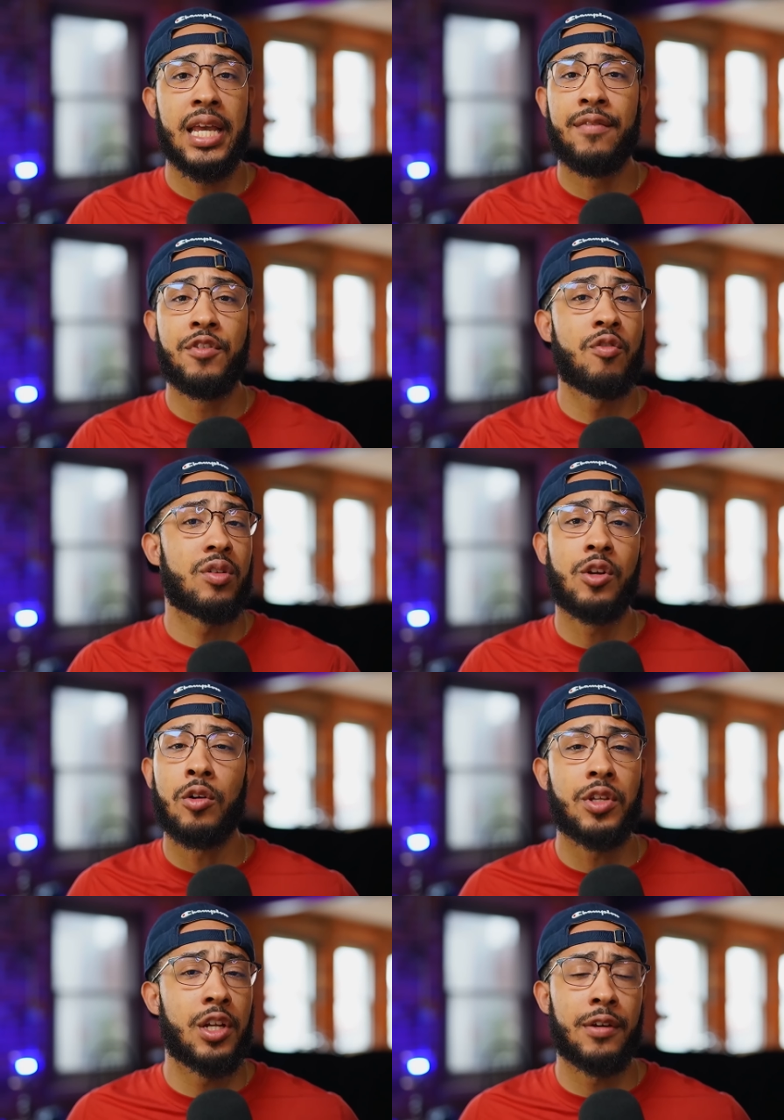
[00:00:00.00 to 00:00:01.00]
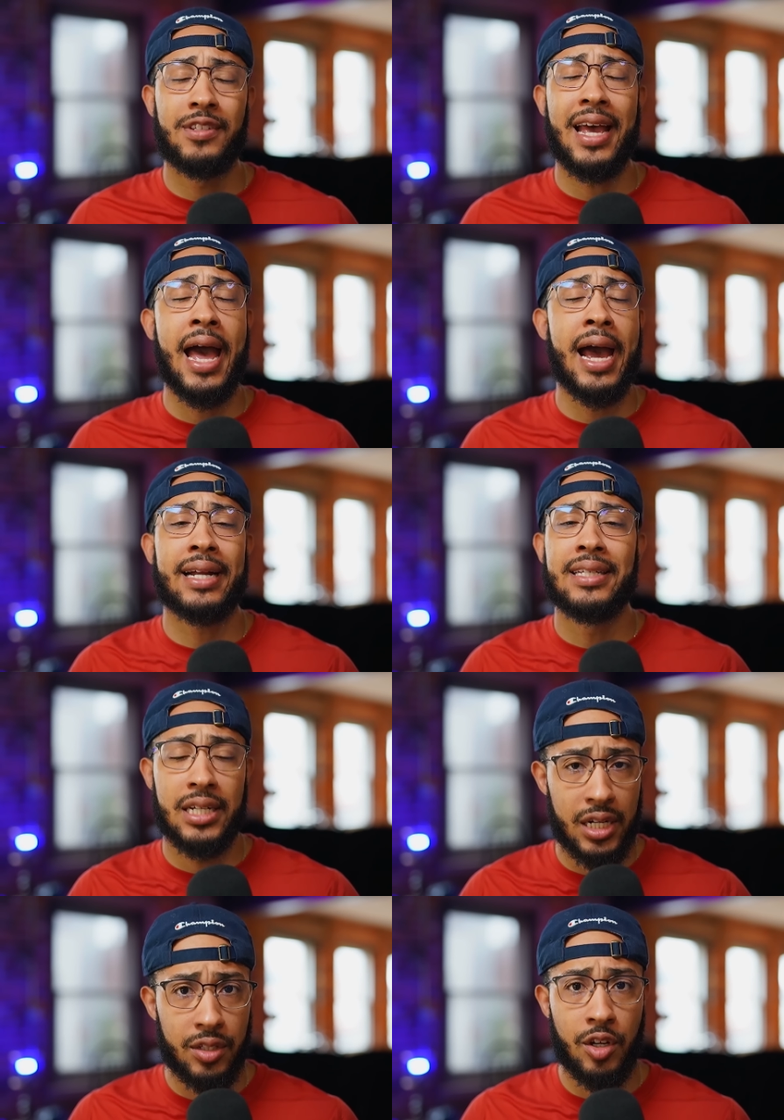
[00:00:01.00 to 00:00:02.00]
If you're adult enough to act in
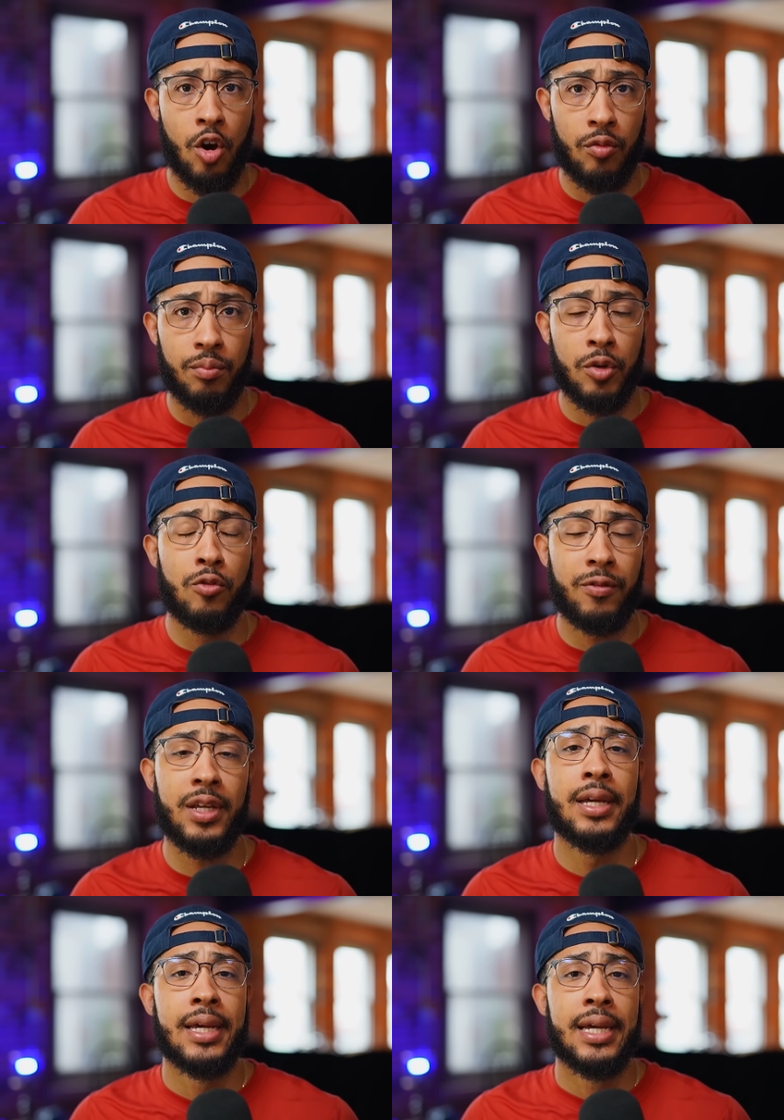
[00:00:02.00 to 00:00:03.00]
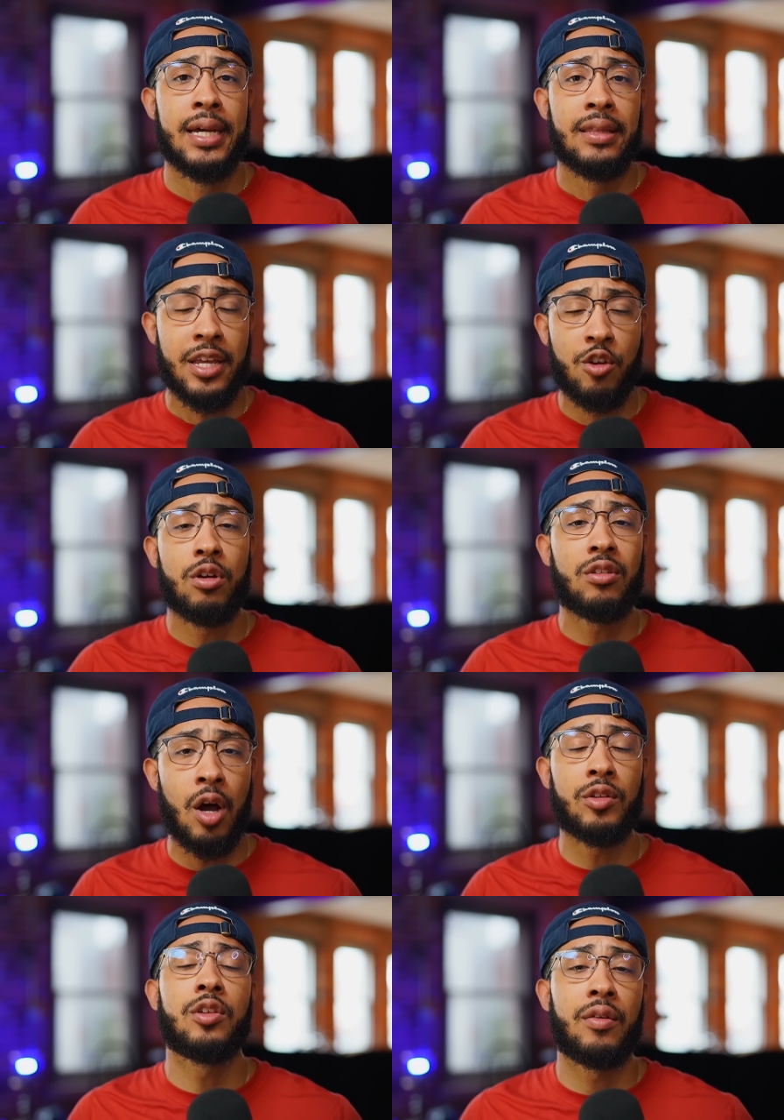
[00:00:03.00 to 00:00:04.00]
an adult movie, then you're
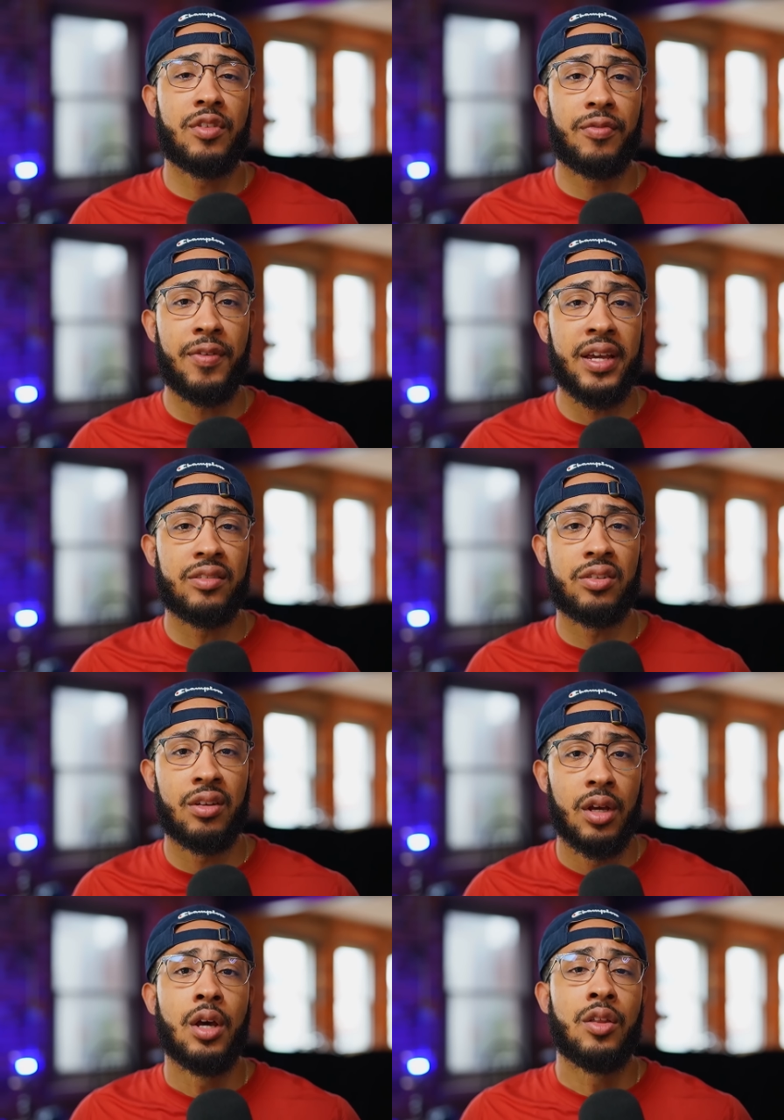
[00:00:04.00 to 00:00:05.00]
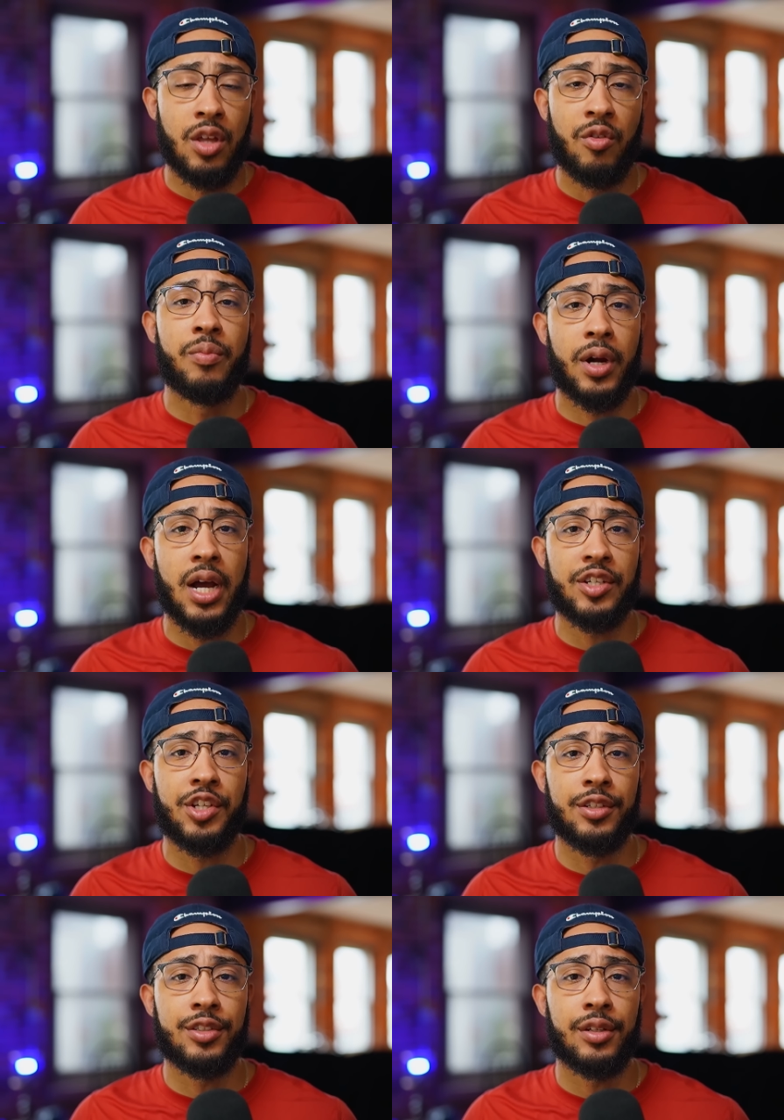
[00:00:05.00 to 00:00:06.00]
adult enough to face the
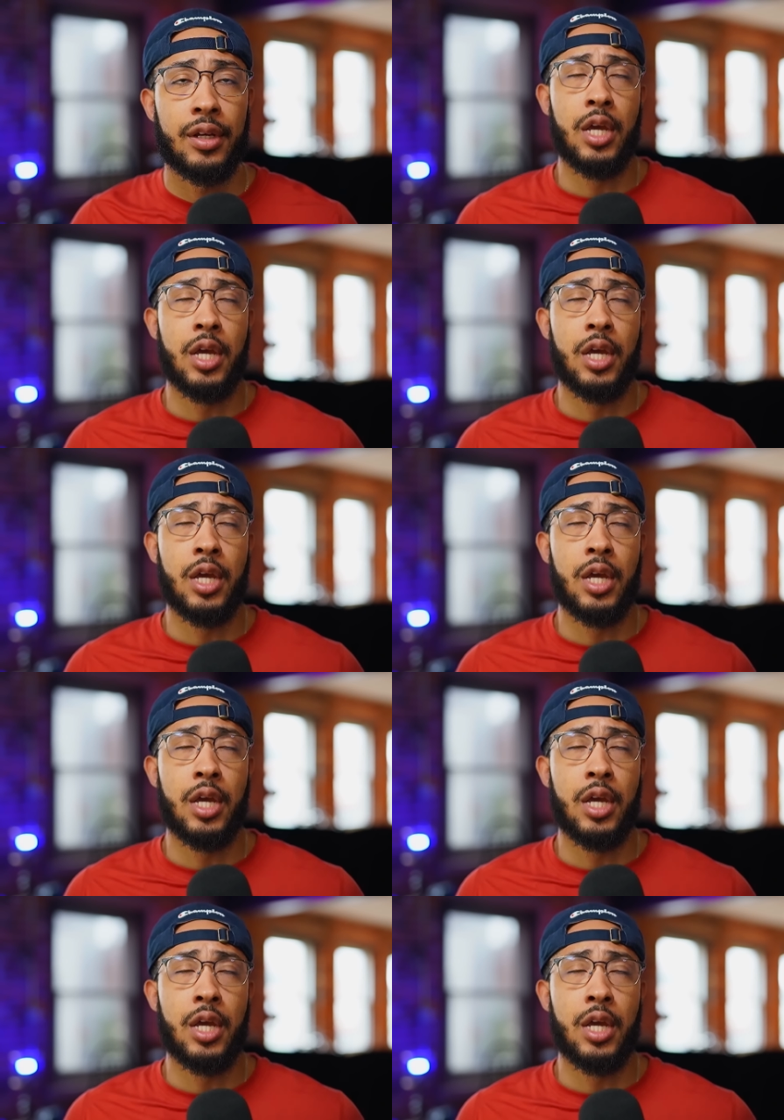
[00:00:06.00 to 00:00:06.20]
repercussions.